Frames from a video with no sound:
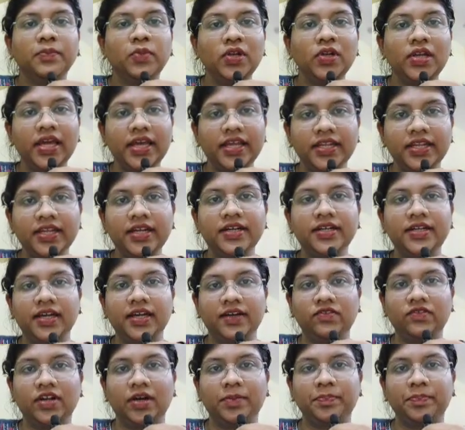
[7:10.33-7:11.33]
Mullerian
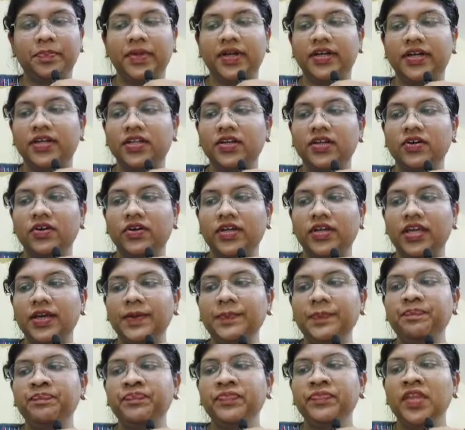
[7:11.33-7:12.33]
development.
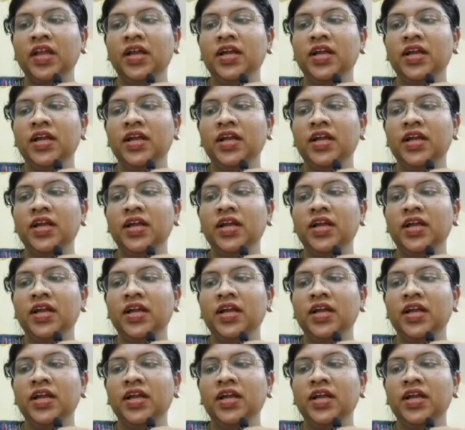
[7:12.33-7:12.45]
Okay.